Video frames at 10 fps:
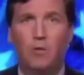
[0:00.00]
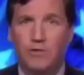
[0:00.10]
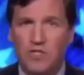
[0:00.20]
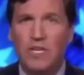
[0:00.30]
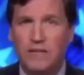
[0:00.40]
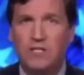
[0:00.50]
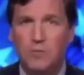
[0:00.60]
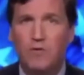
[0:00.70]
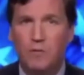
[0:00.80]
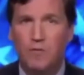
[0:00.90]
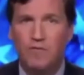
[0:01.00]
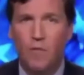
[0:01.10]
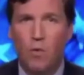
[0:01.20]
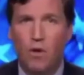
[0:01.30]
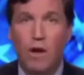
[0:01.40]
We've seen this movie
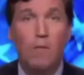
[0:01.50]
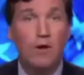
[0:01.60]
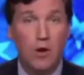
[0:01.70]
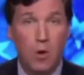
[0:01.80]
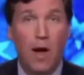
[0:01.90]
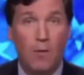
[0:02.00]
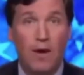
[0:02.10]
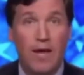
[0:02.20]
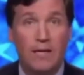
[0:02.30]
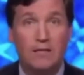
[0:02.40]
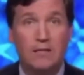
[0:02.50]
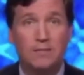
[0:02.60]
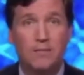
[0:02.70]
before, and we know how it ends.